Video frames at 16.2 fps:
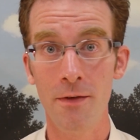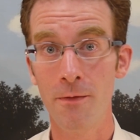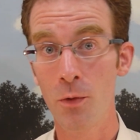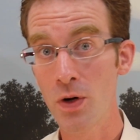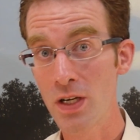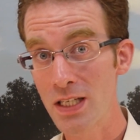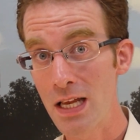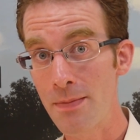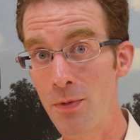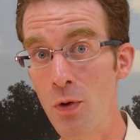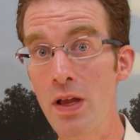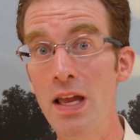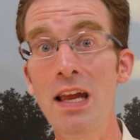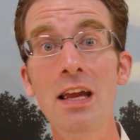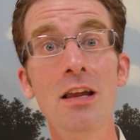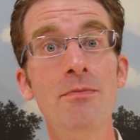For example,
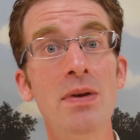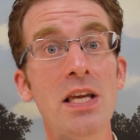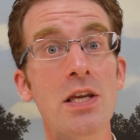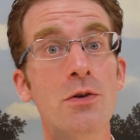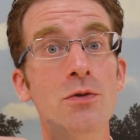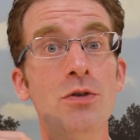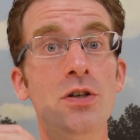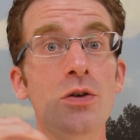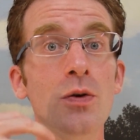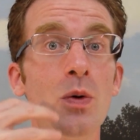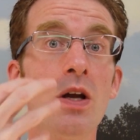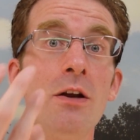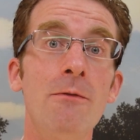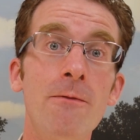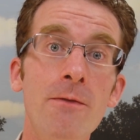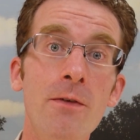it can be used to
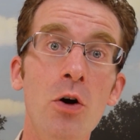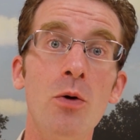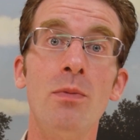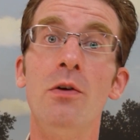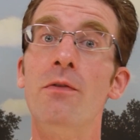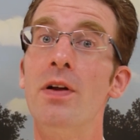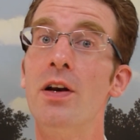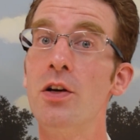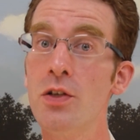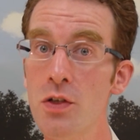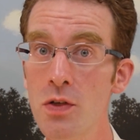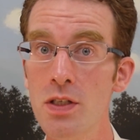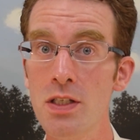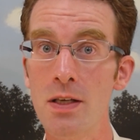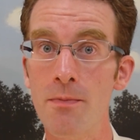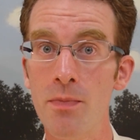confirm you've
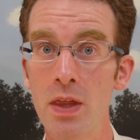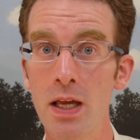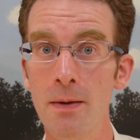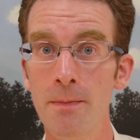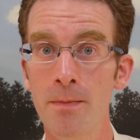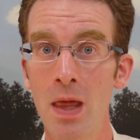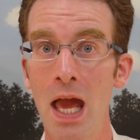understood something.